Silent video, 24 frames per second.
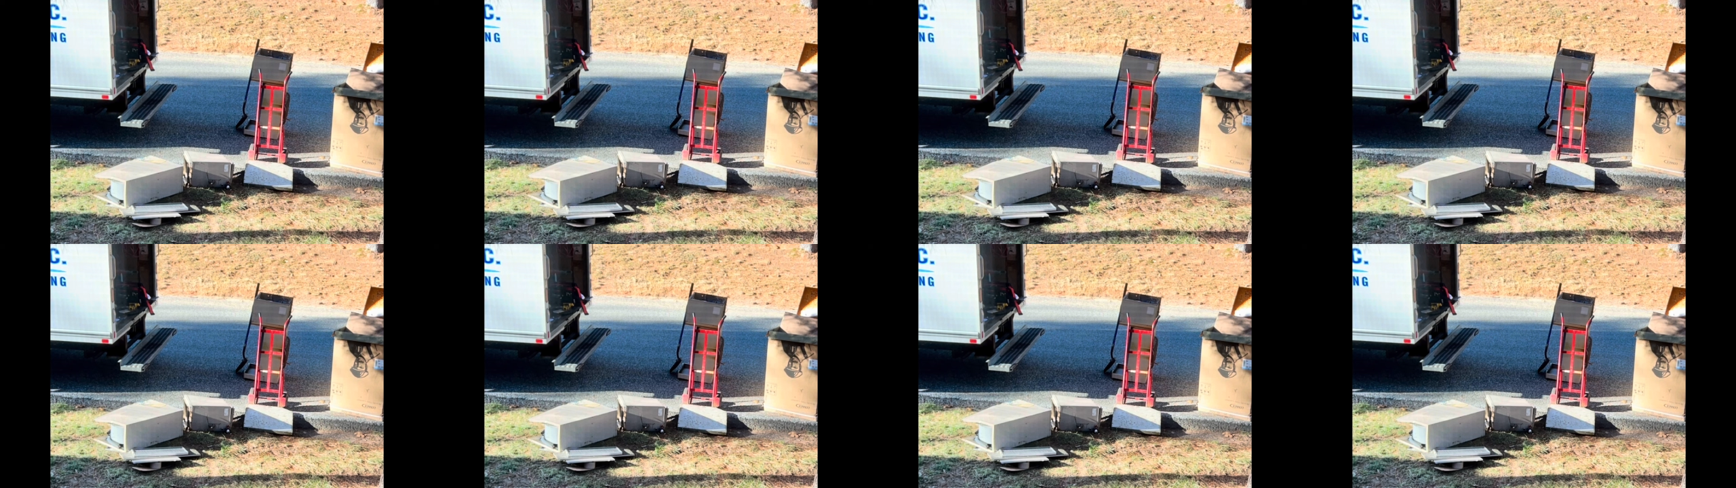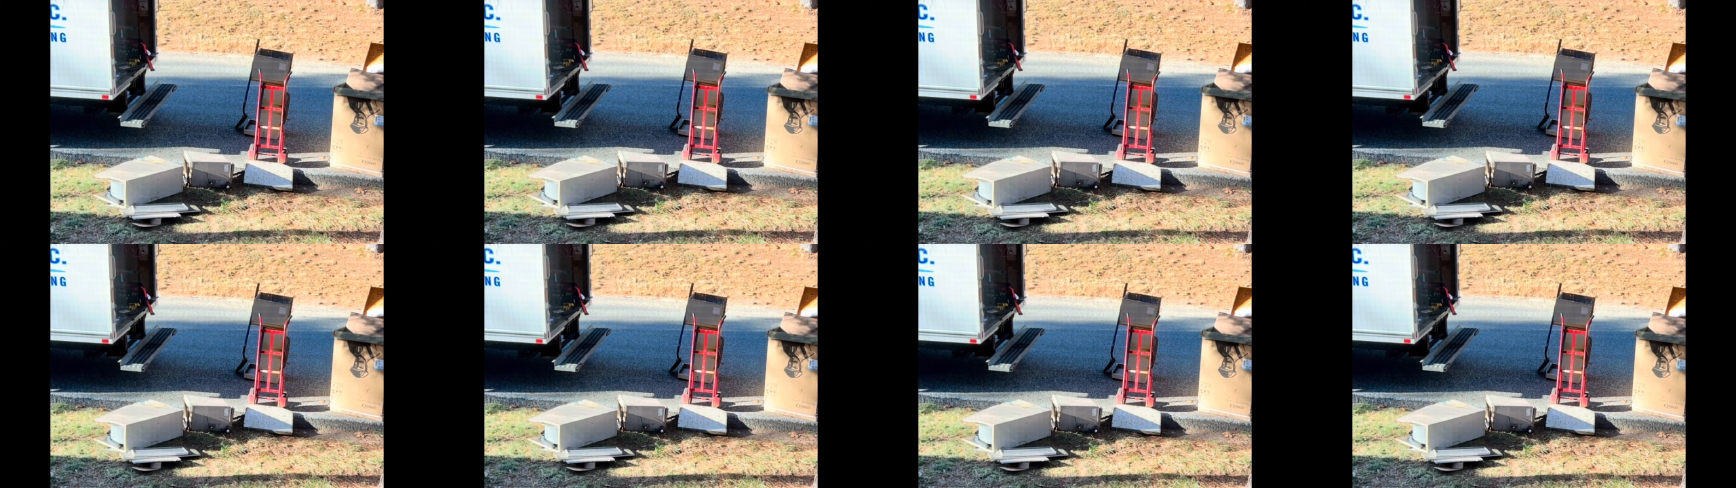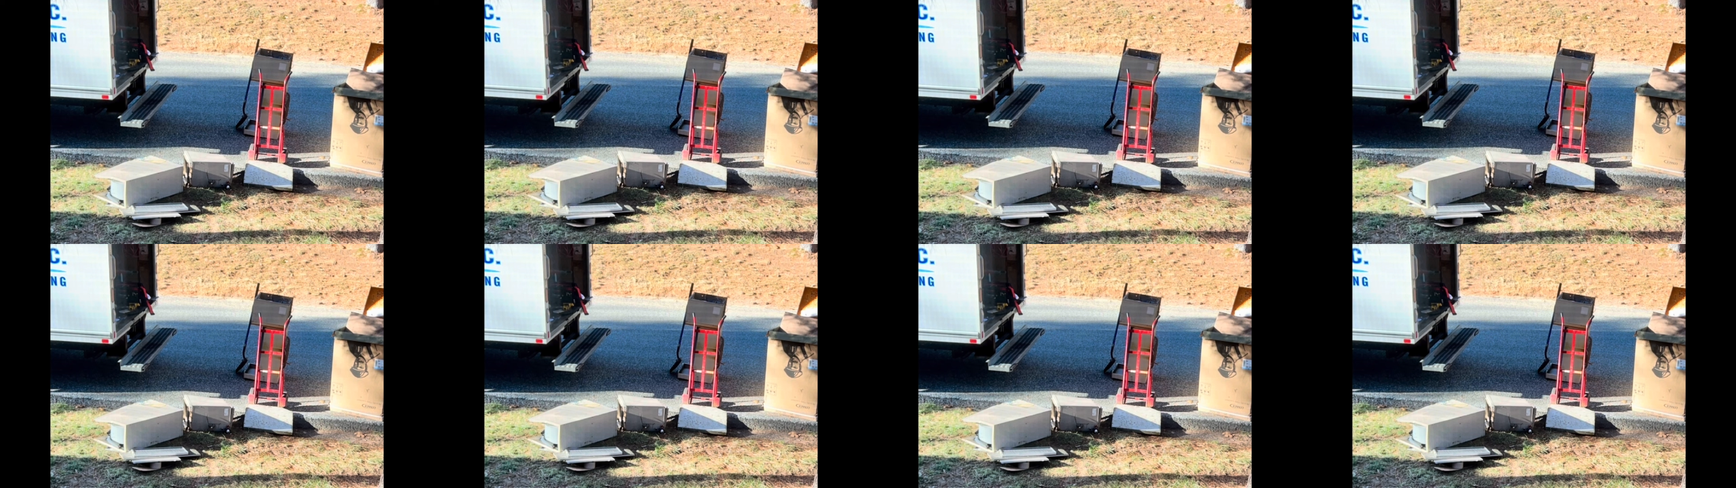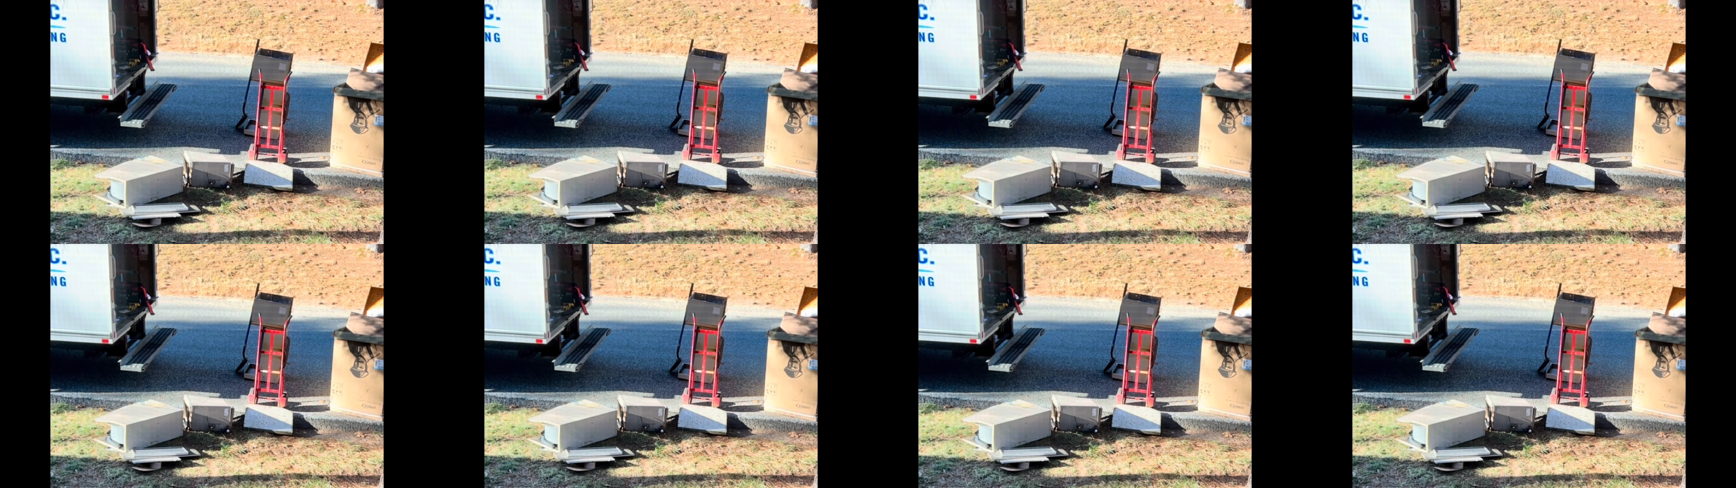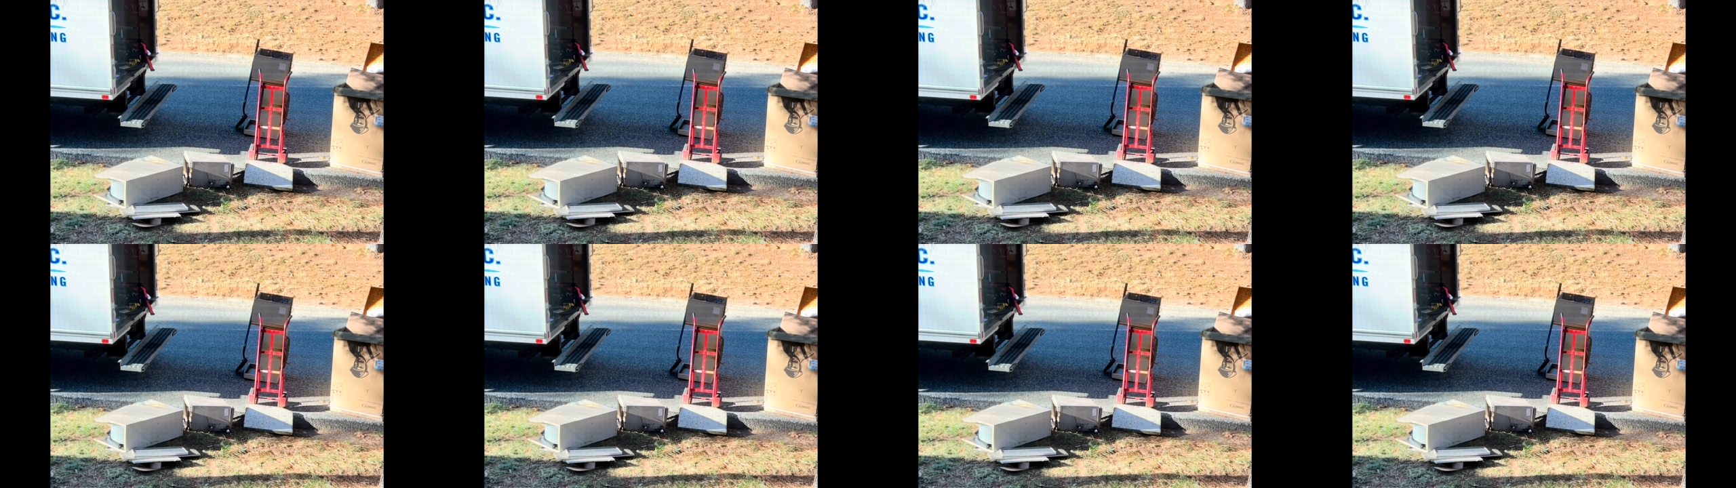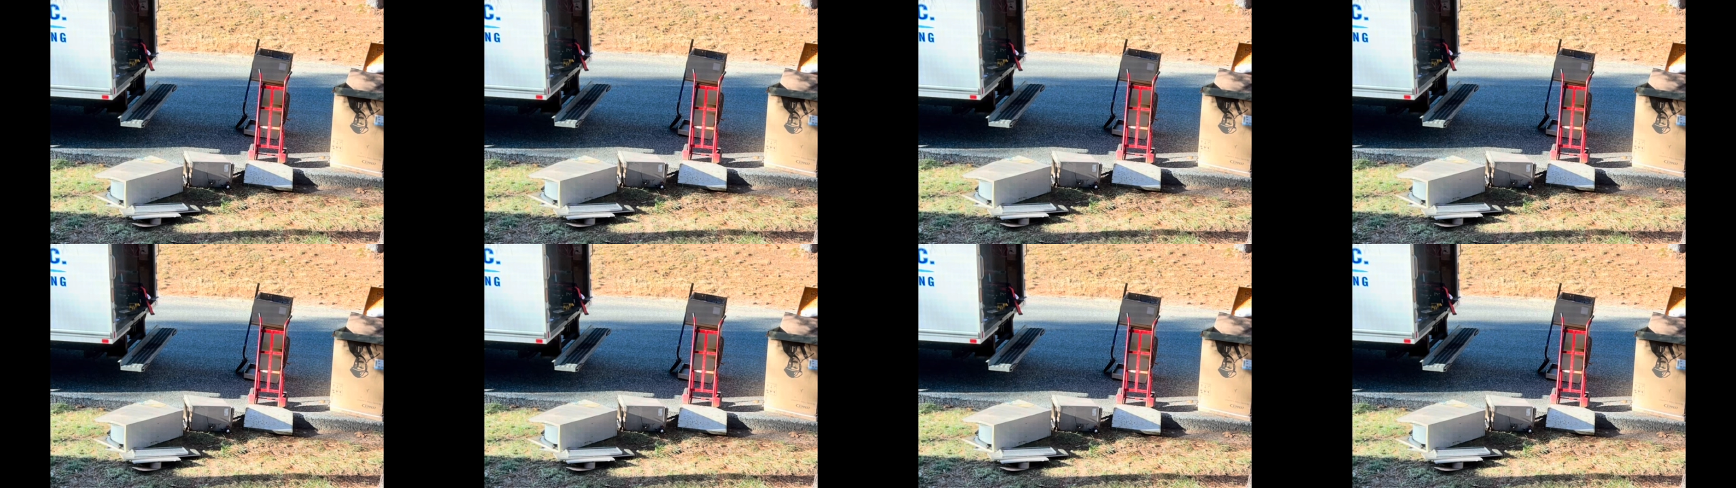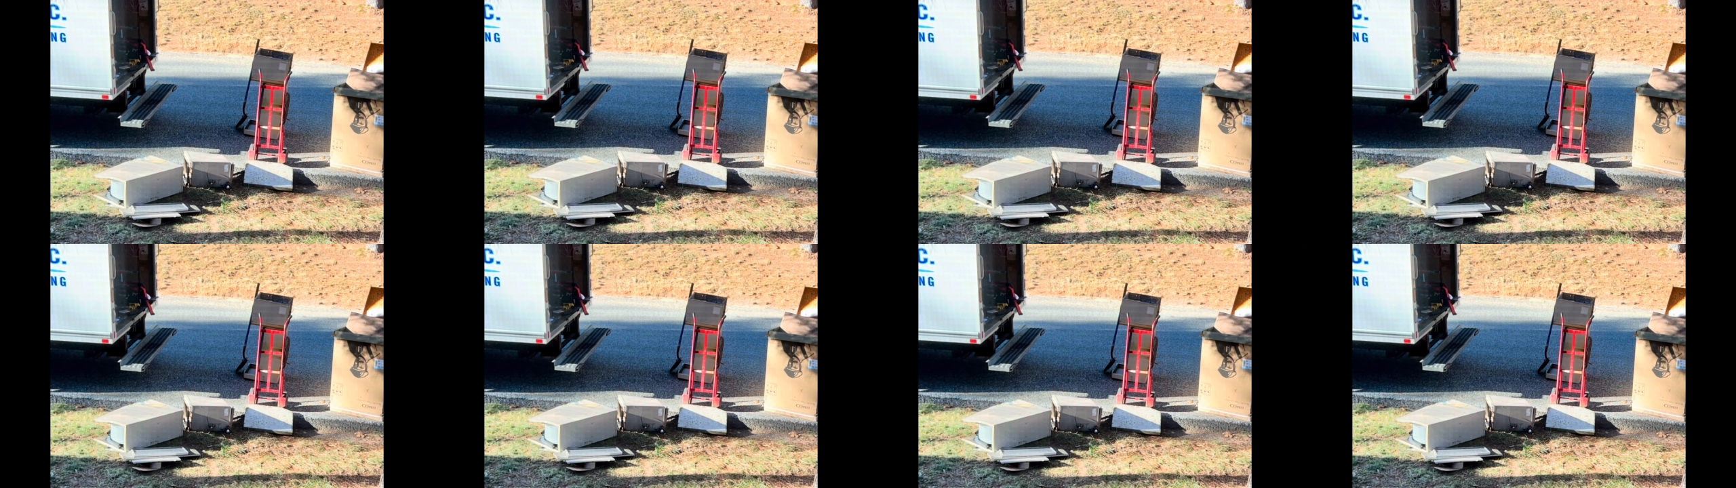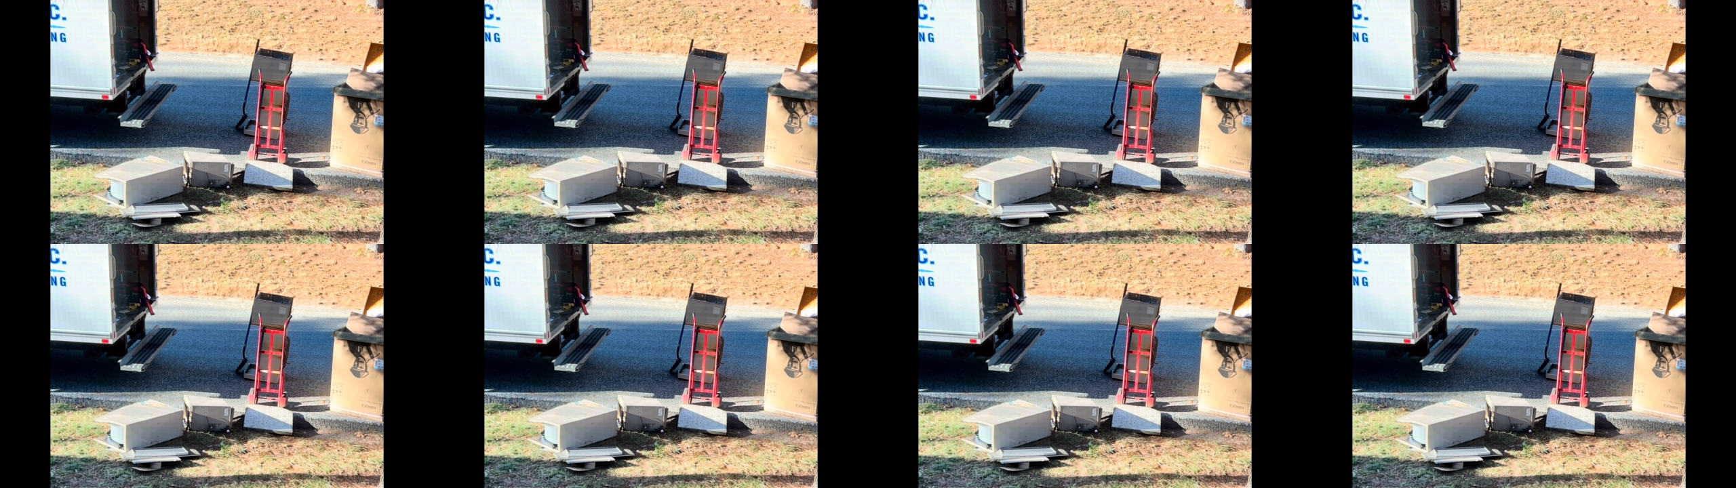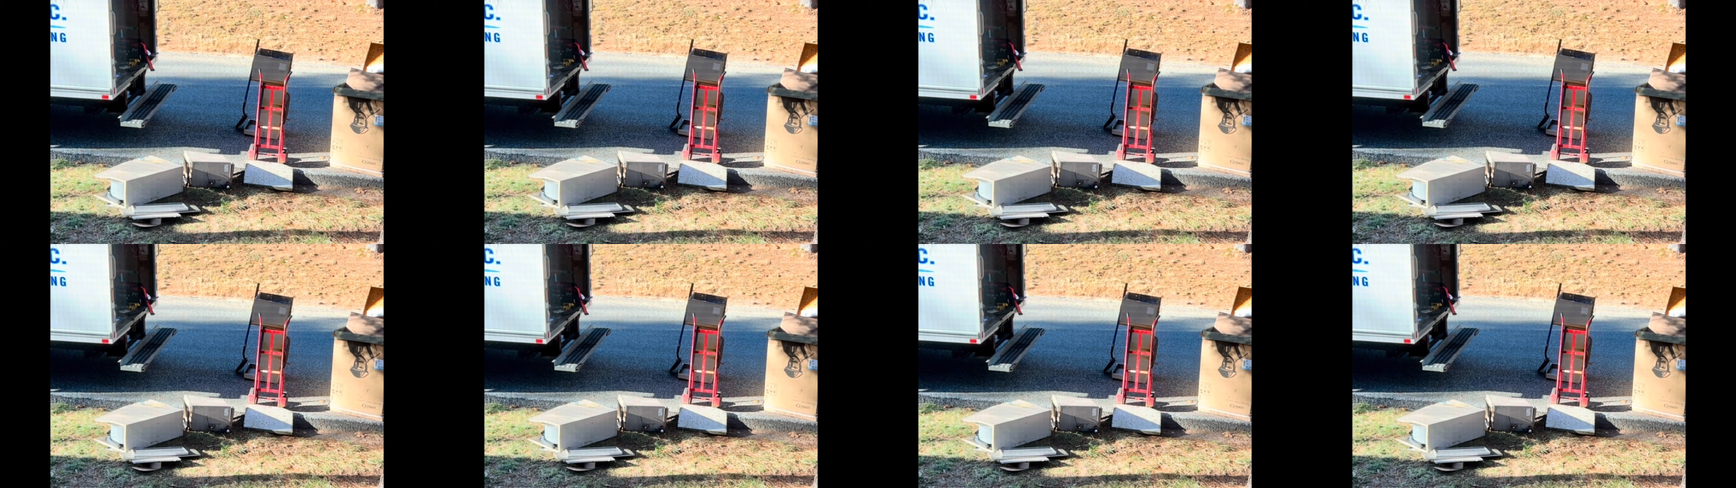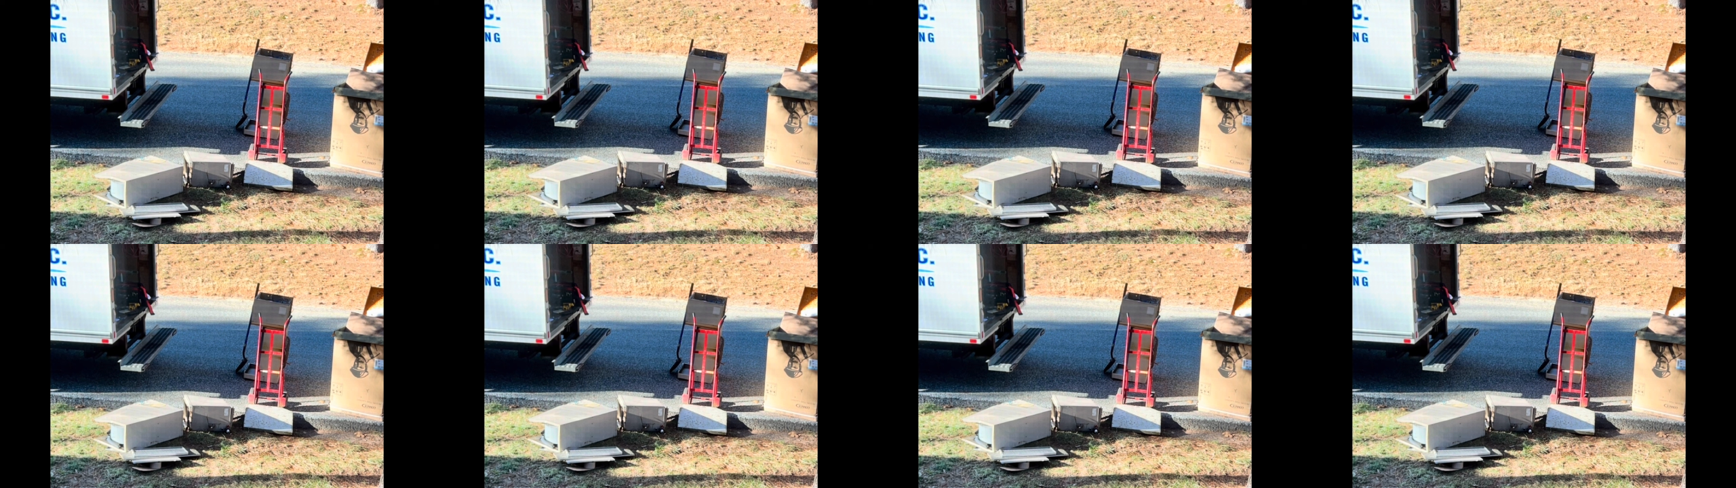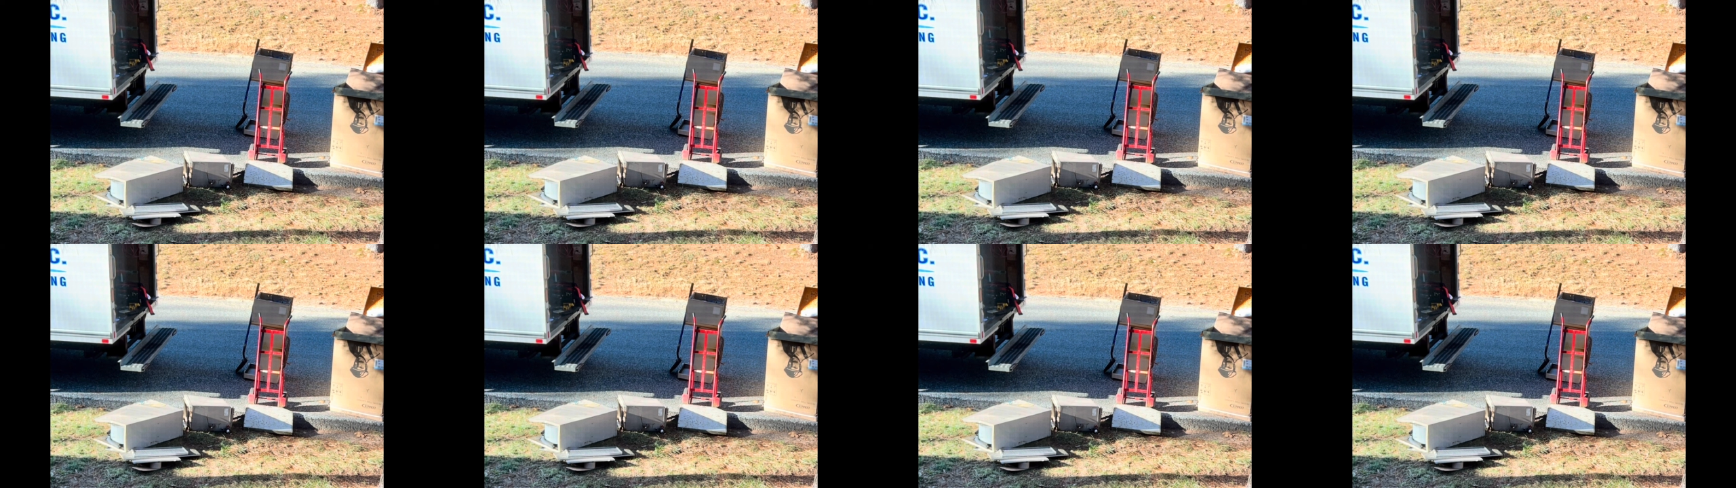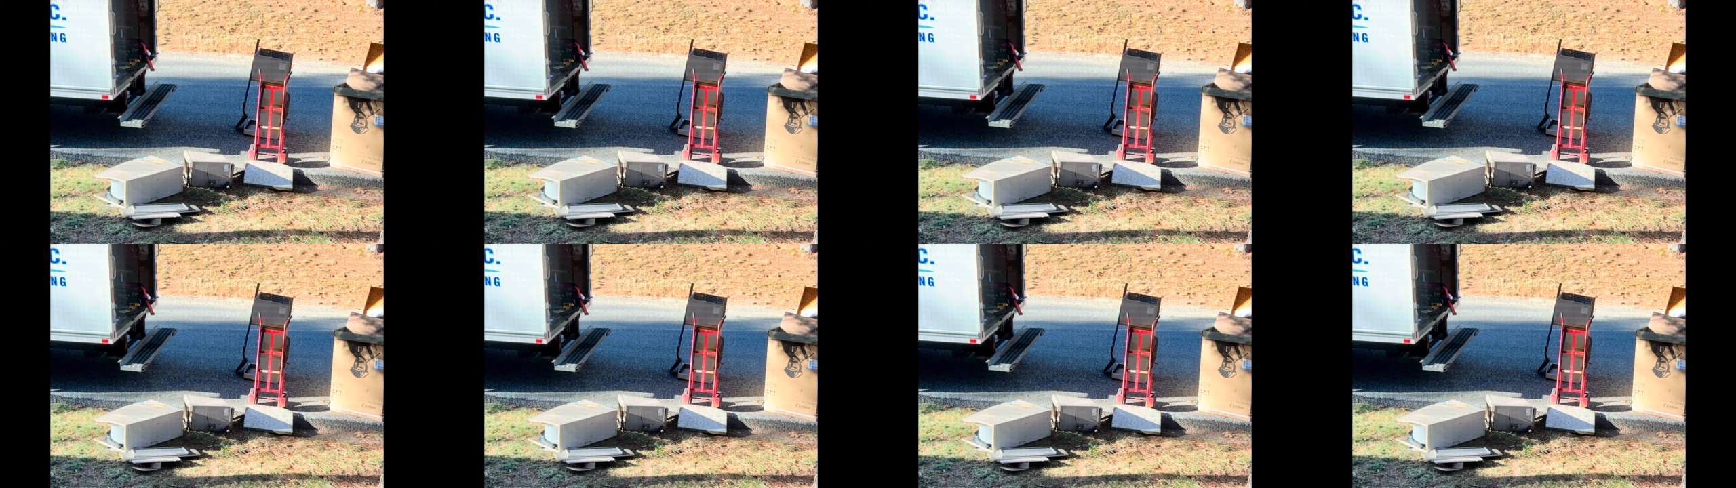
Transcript: No face is visible, so there are no lips to read.